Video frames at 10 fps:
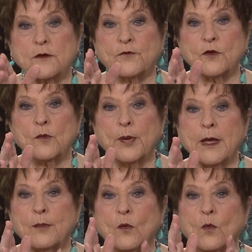a few
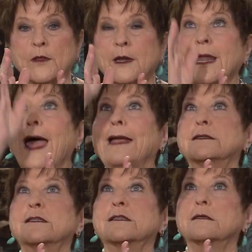people with
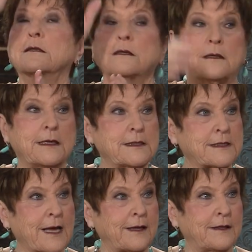lights
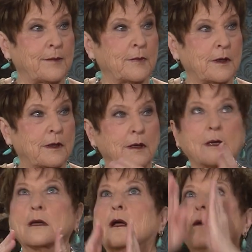inside them
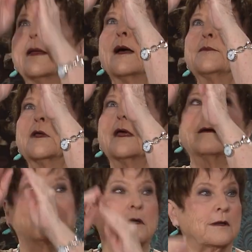going up to
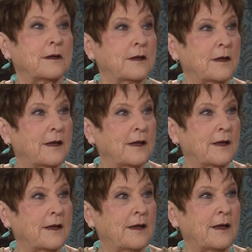heaven.
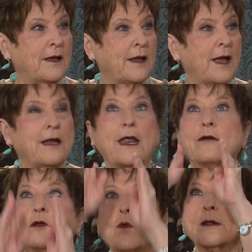And
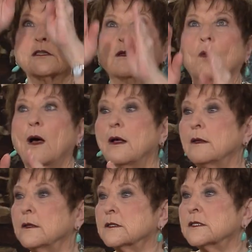every once in a
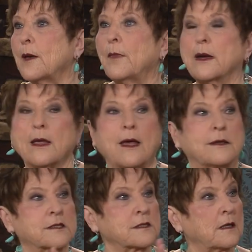while, somebody
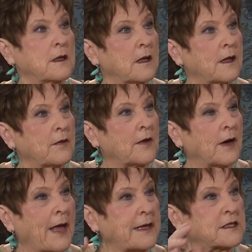else, their
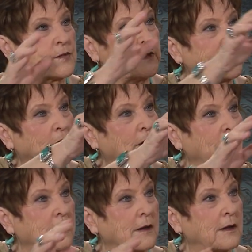lights would turn
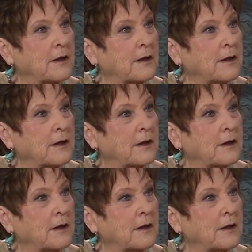on.